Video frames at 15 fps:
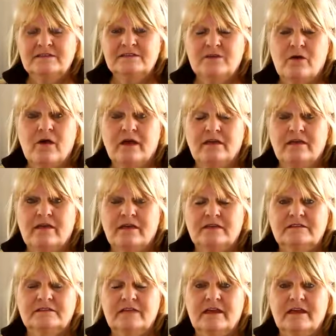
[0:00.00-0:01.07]
So I
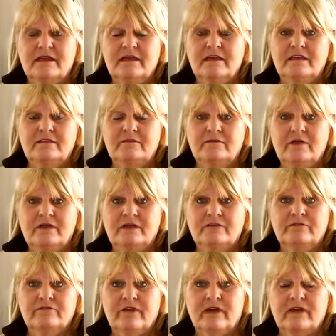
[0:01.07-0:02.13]
get a
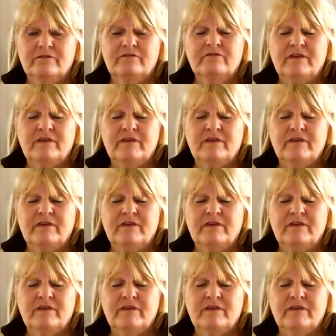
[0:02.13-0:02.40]
regular fa uh,